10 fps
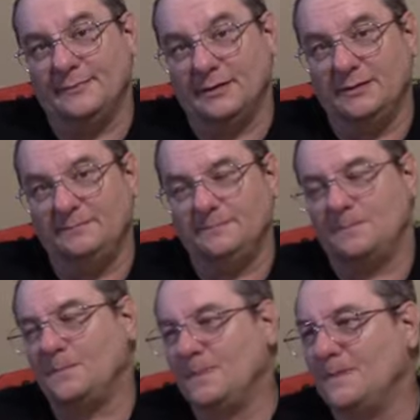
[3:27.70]
Right?
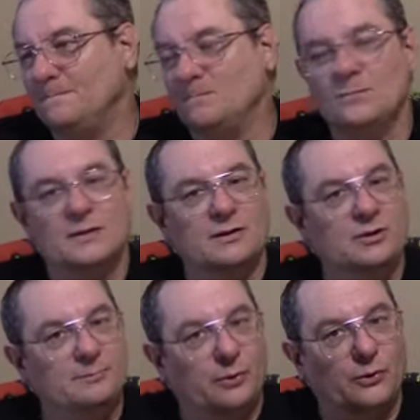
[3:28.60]

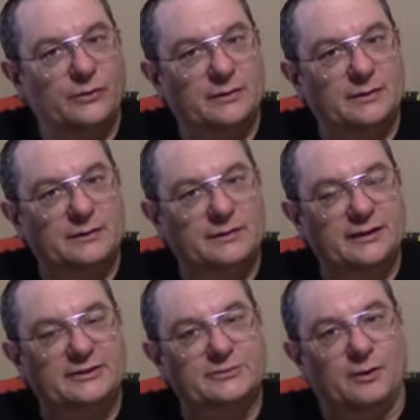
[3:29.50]
You
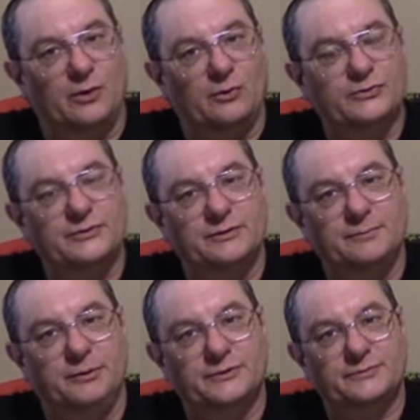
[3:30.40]
dig some holes,
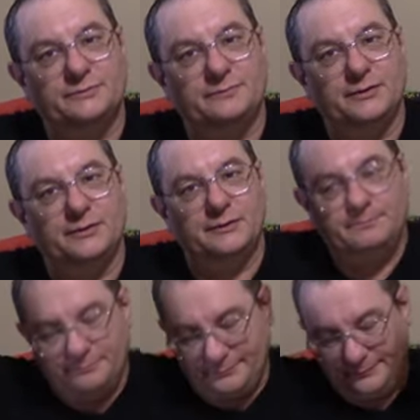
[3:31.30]
you put
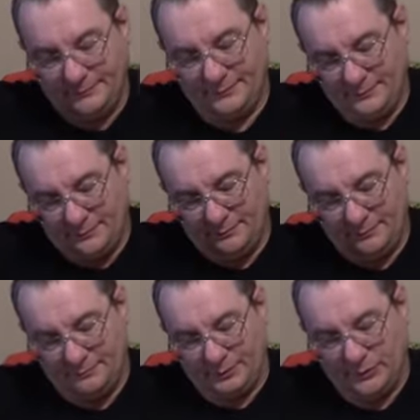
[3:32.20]
the
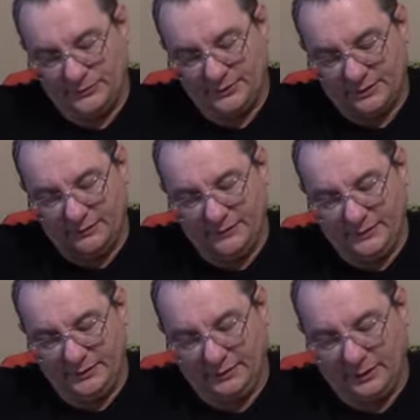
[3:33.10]
post of
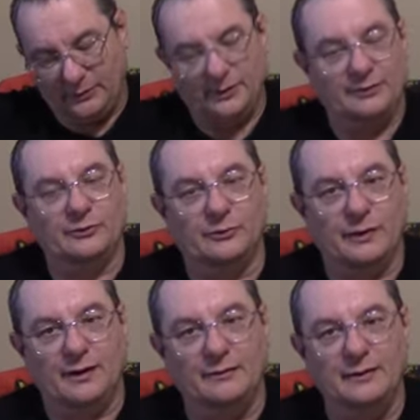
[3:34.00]
the tower into the
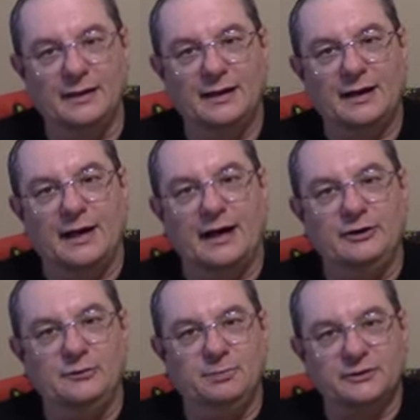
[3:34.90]
ground,
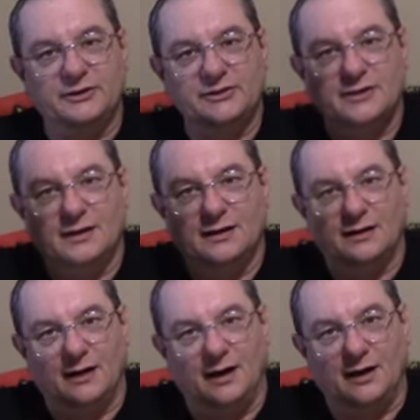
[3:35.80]
and you put this
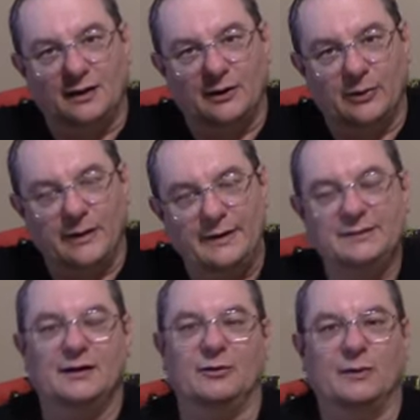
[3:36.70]

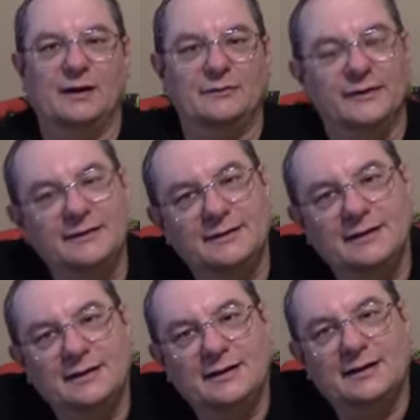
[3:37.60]
concrete around it,
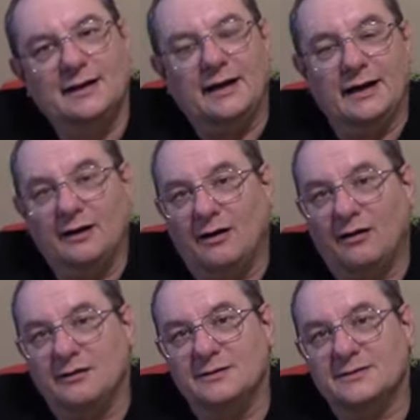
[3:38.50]
and it
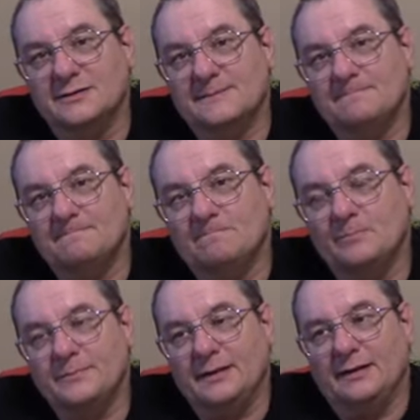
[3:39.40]
hardens.
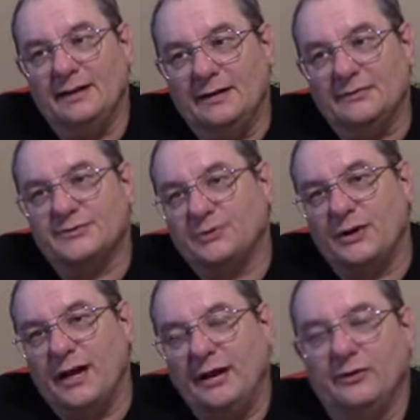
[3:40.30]
Now it's
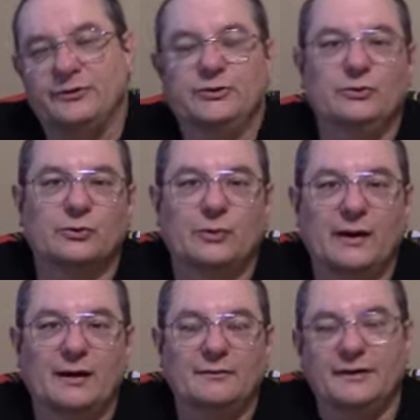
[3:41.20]
sort of anchored to the
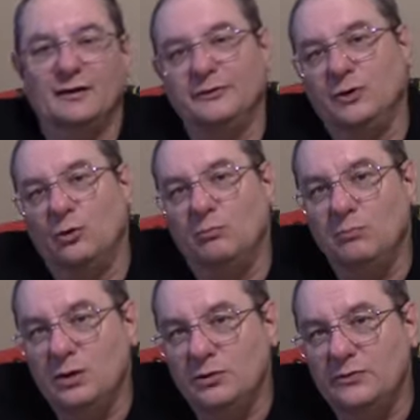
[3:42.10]
ground. Now don't
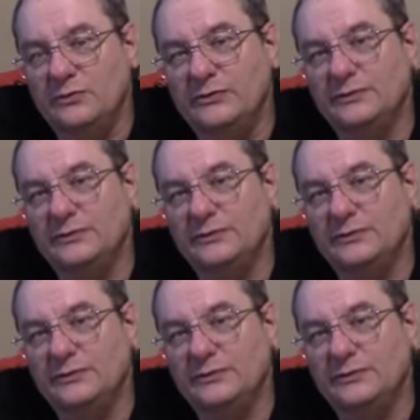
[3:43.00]
move.